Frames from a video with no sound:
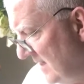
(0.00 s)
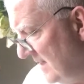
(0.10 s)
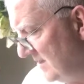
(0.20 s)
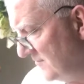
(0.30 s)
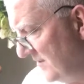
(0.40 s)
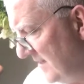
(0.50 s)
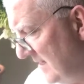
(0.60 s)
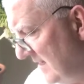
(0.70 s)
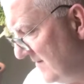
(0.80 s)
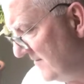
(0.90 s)
Let's read
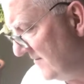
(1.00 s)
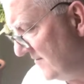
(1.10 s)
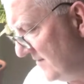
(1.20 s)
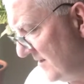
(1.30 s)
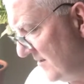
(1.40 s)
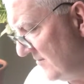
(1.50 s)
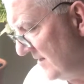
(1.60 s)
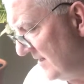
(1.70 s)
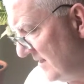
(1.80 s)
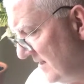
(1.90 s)
that. For a
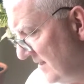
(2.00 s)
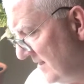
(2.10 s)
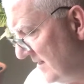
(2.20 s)
yogi,